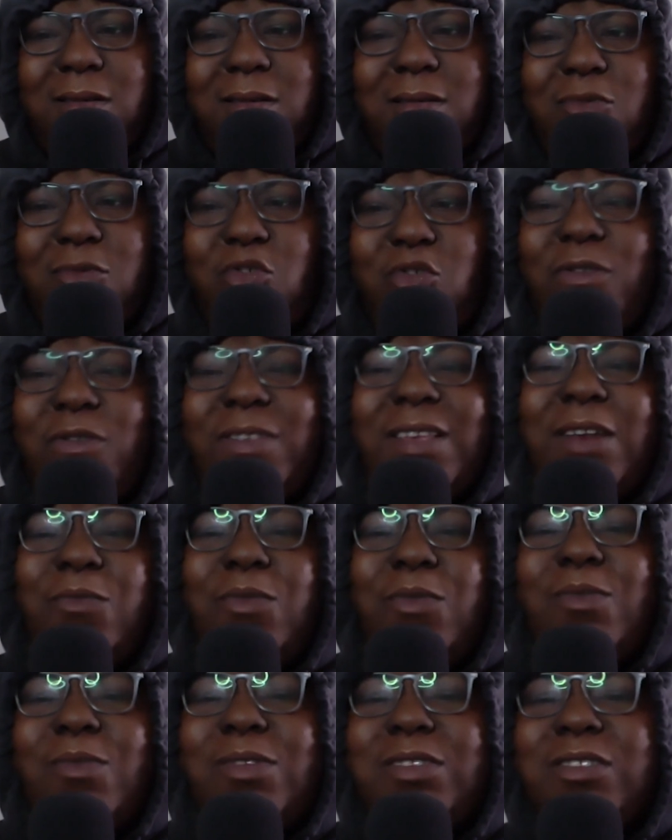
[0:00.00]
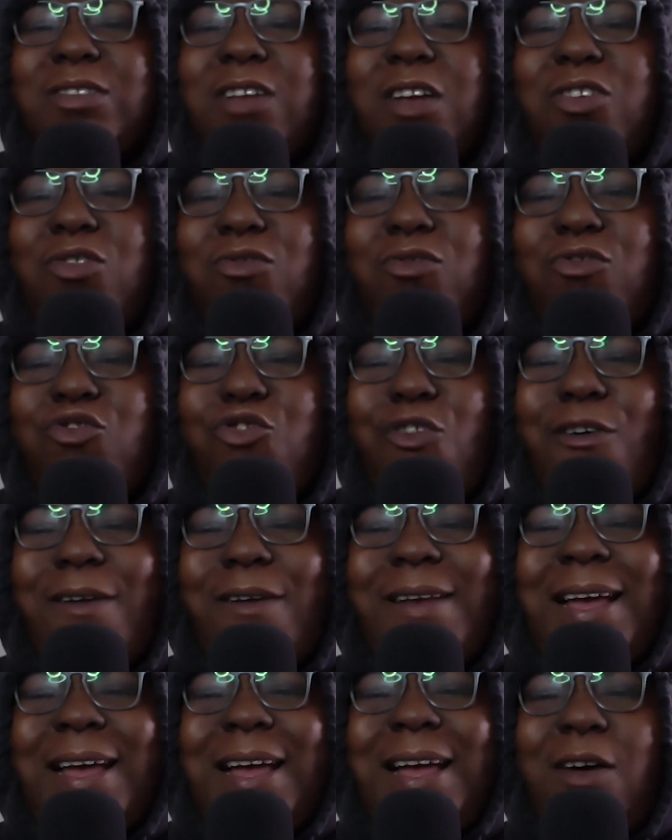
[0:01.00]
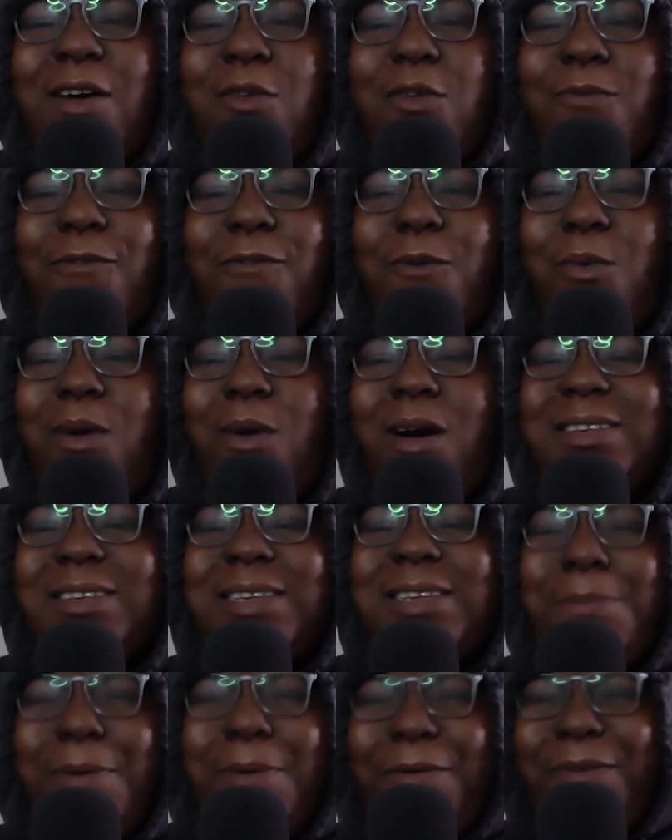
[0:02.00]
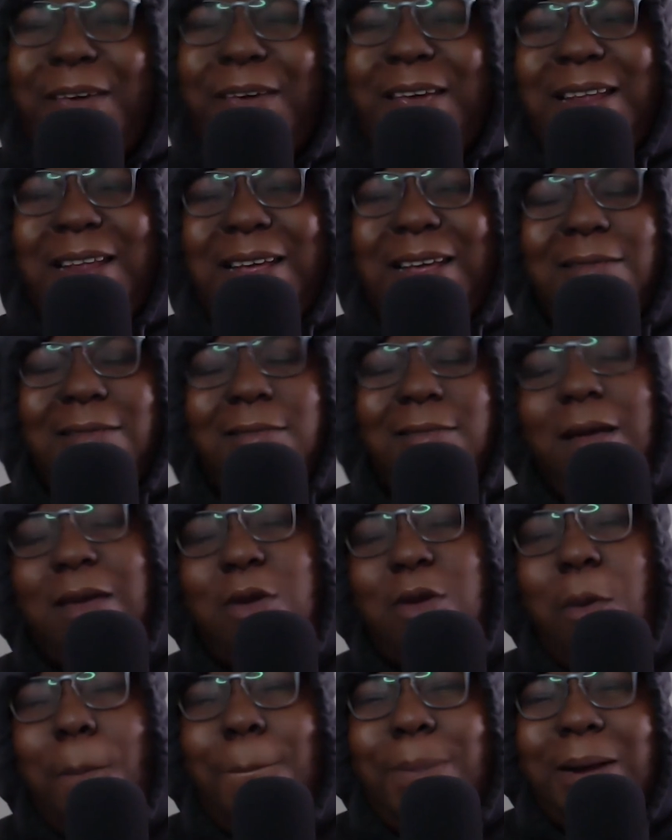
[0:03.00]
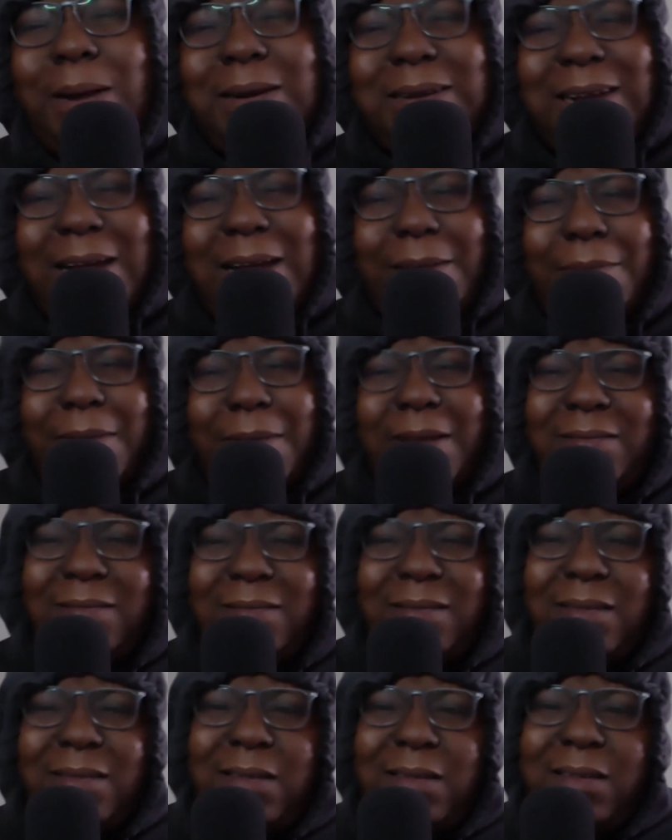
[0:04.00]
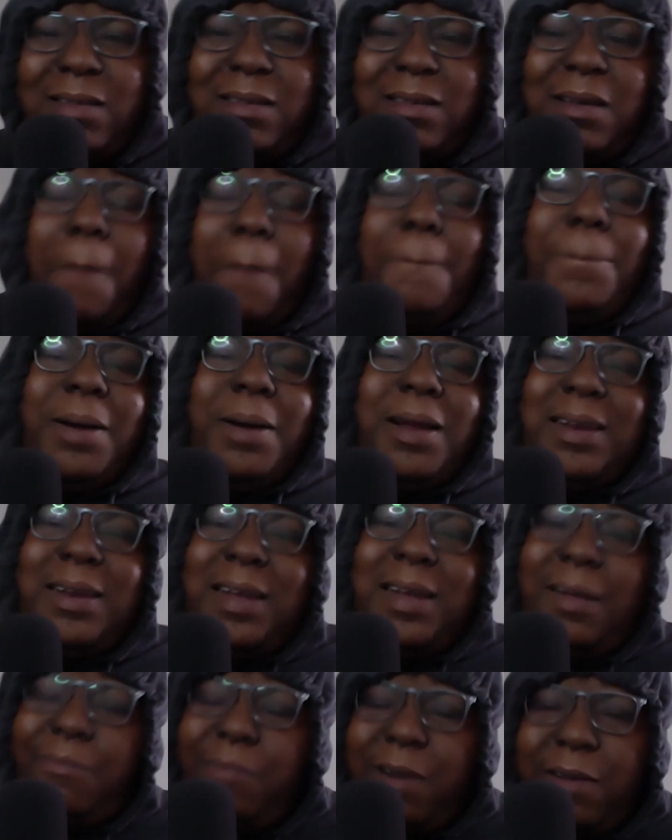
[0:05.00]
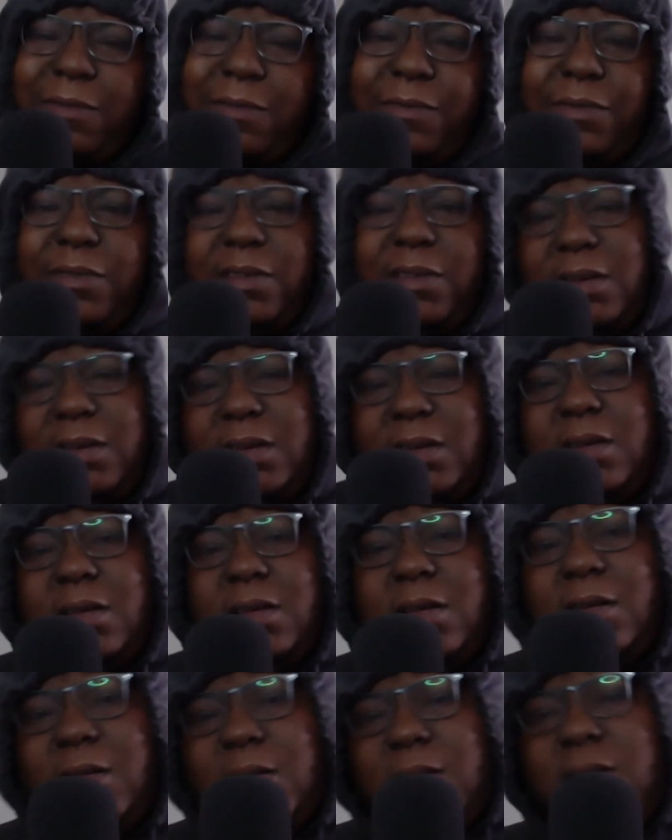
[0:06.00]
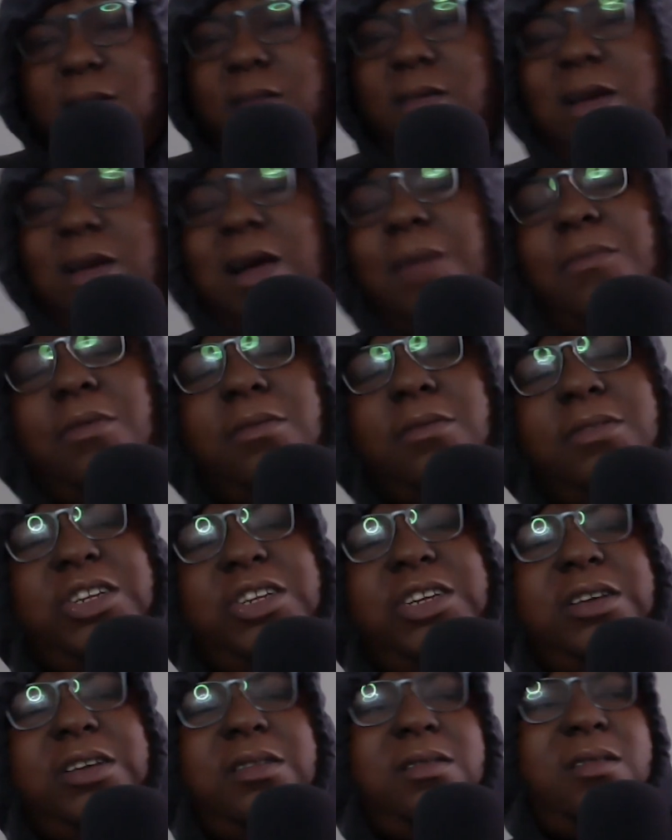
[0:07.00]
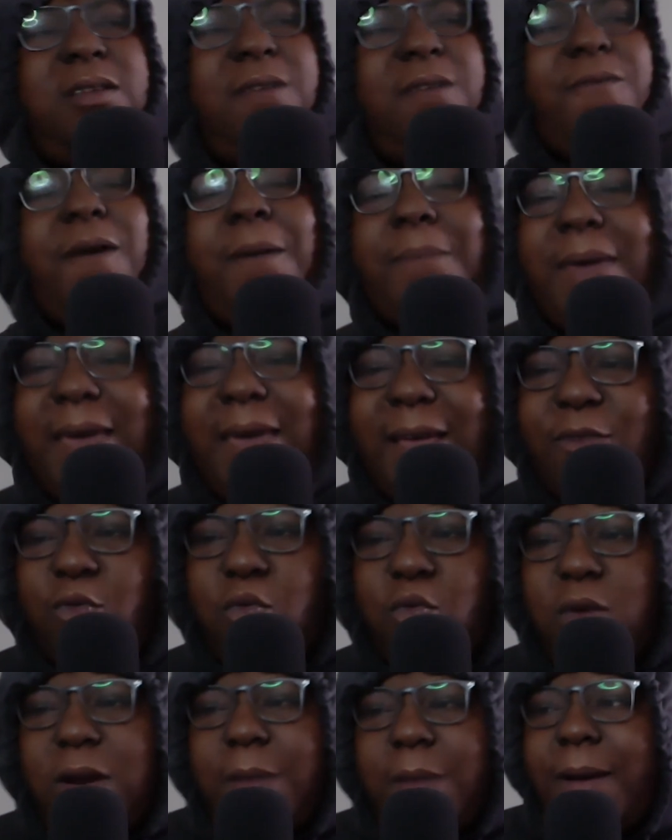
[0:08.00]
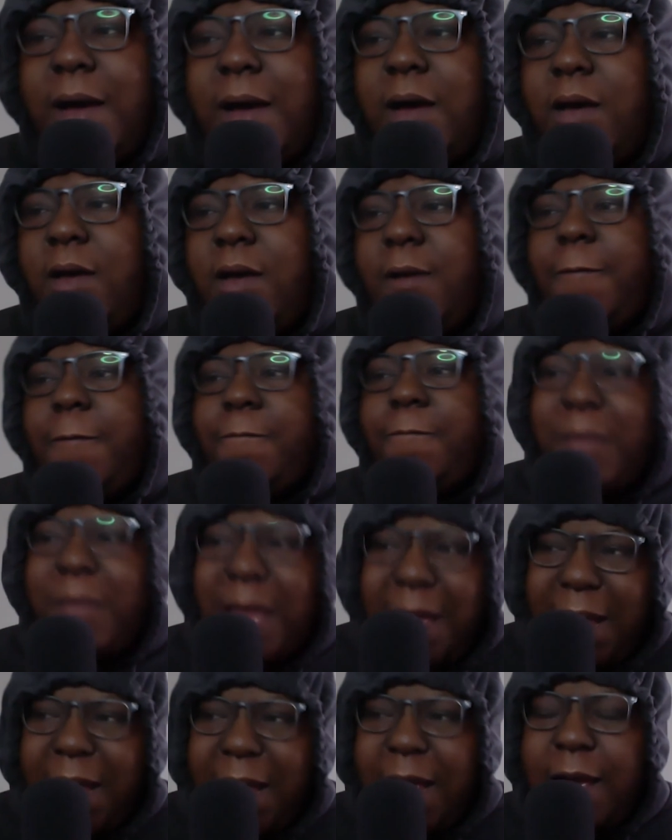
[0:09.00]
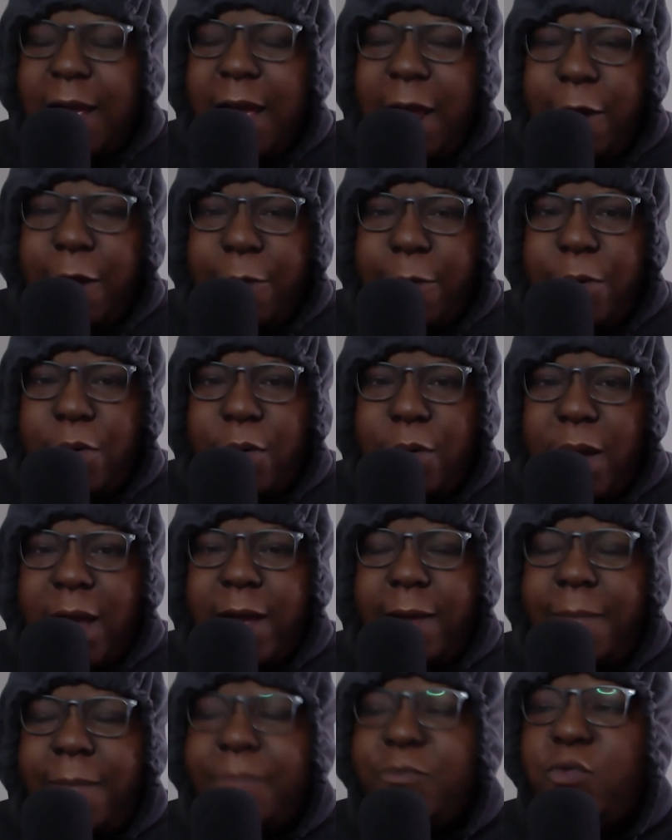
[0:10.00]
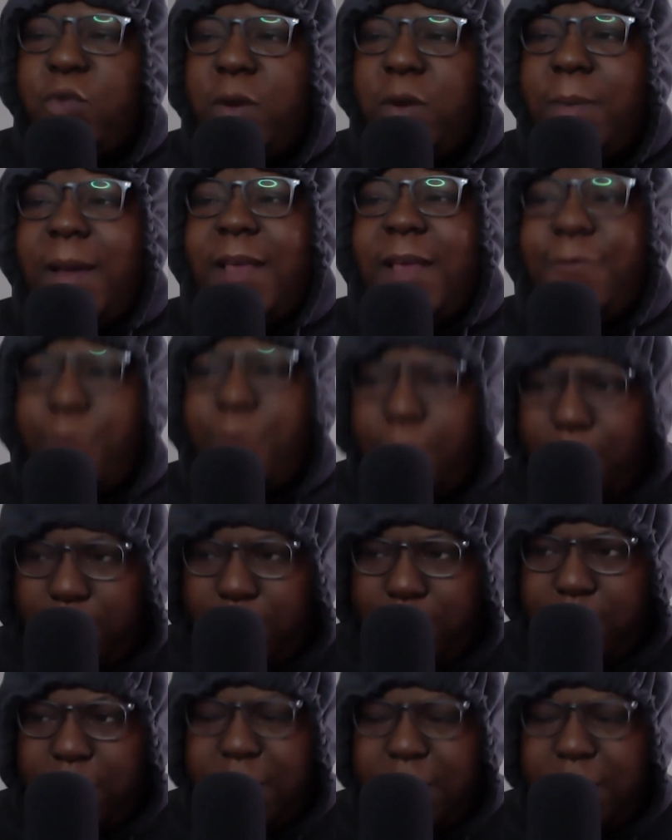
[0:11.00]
All of a sudden, we want to start you drawing that out. For what? Sympathy in that. You'll bun that, man. Bun that, bruv. Come on, G. If I'm here talking about Harry Maguire, I'm talking about his football,